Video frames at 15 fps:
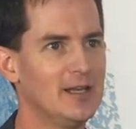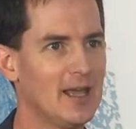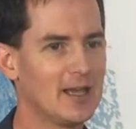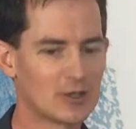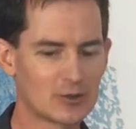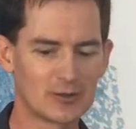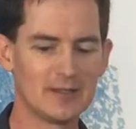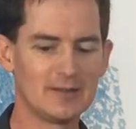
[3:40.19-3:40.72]

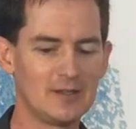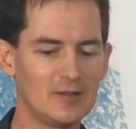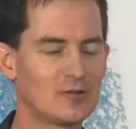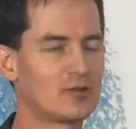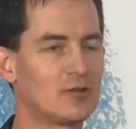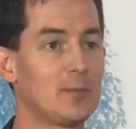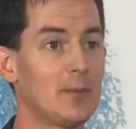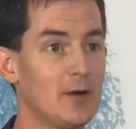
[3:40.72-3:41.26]
and create these
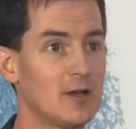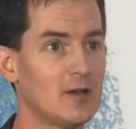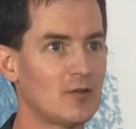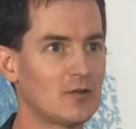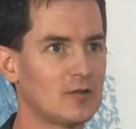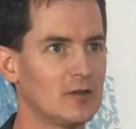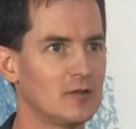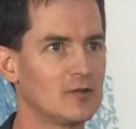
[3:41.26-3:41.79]

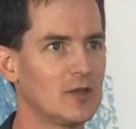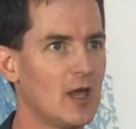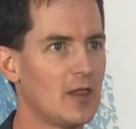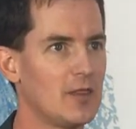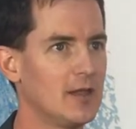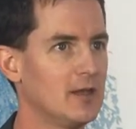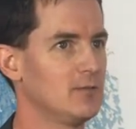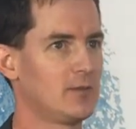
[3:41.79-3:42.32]
experiences
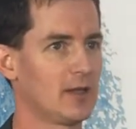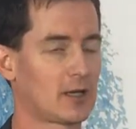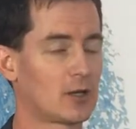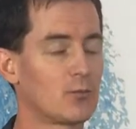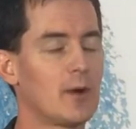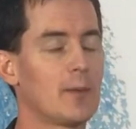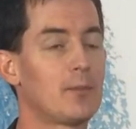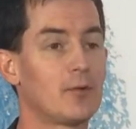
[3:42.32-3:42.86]
that
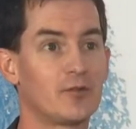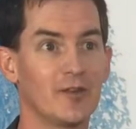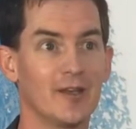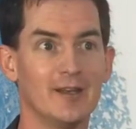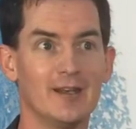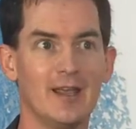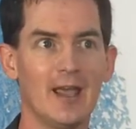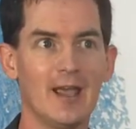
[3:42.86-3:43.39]
can
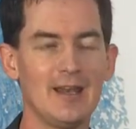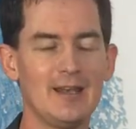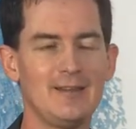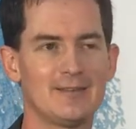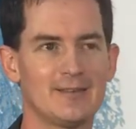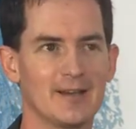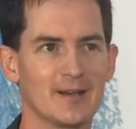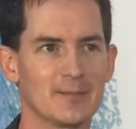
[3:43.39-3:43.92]
represent
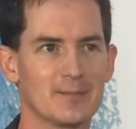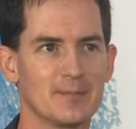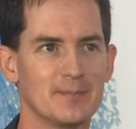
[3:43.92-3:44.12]
anything.